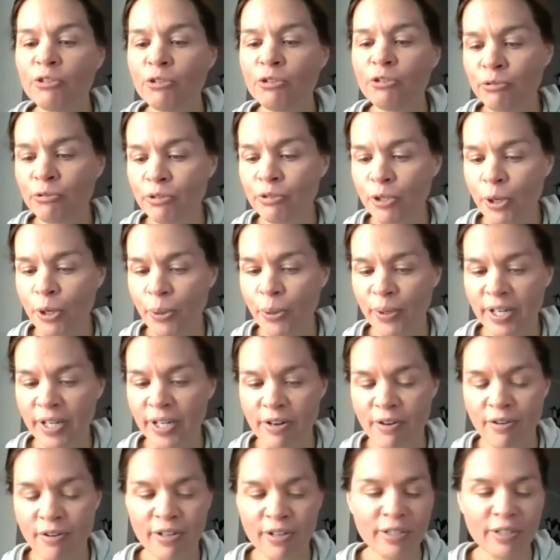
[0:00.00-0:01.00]
tune
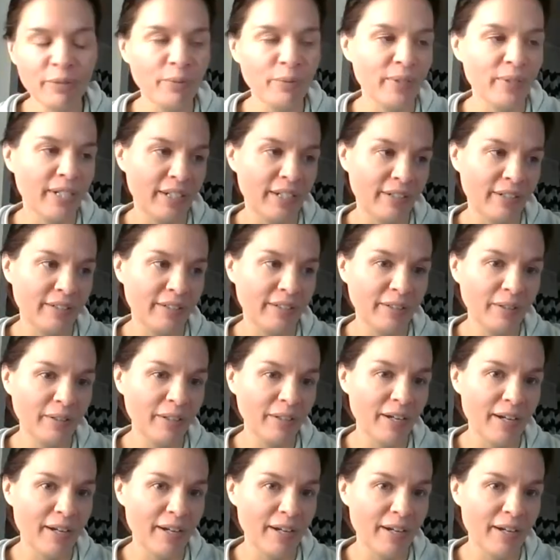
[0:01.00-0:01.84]
going on when